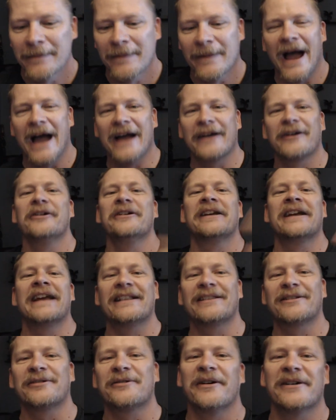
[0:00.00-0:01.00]
I couldn't get
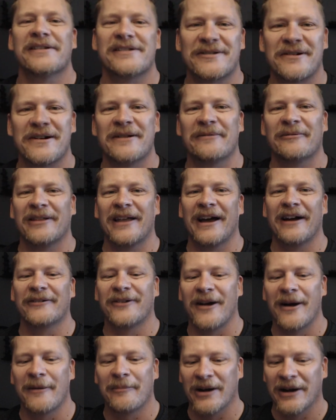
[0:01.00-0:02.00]
through a stream without
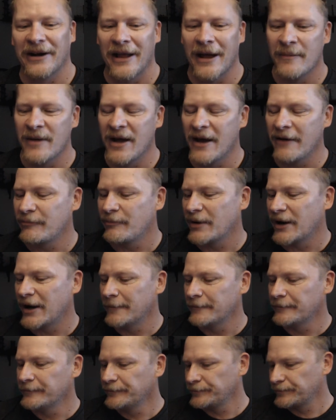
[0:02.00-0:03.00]
dropping an MF bomb.
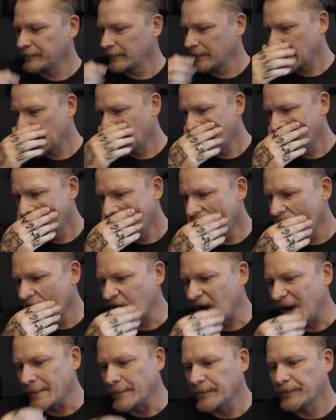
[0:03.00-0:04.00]

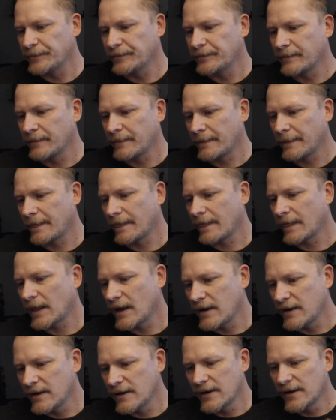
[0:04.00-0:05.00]
Okay.
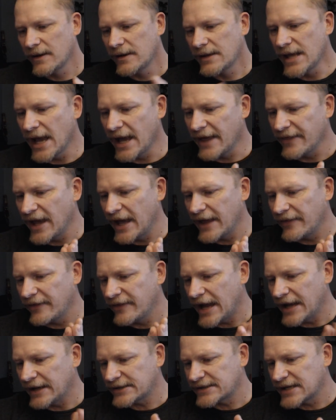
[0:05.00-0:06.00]
Yeah, that
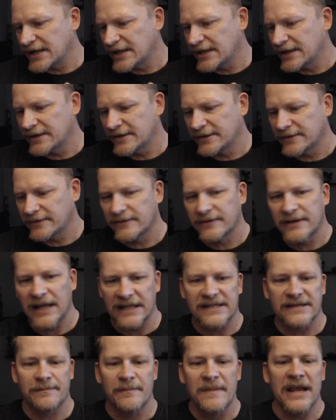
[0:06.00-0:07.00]
that uh,
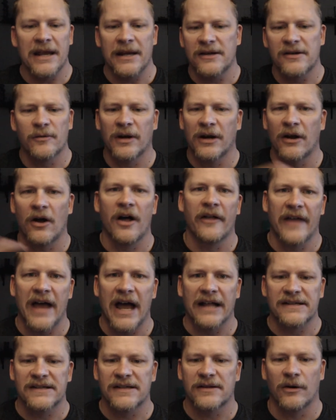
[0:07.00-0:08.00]
that's me doing all
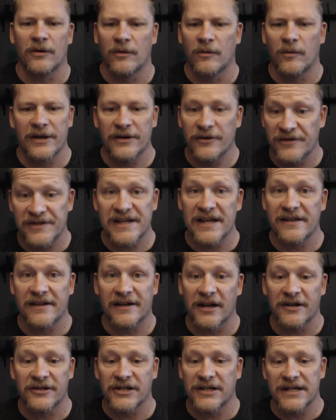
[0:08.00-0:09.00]
that. So when you see the
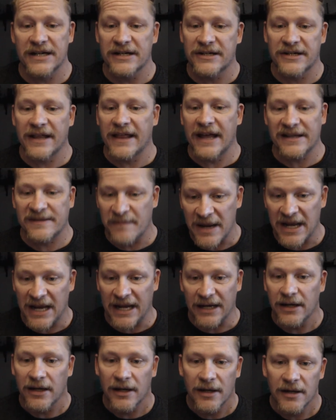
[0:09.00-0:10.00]
dungeon DJ, that's me
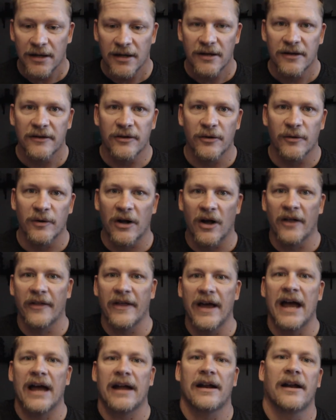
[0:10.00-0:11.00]
doing all
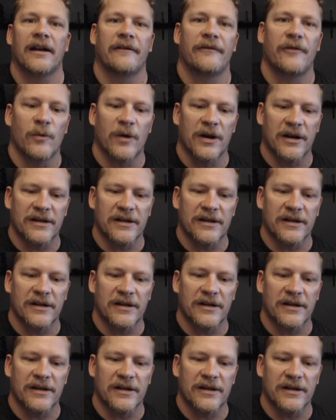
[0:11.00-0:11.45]
that. And if you want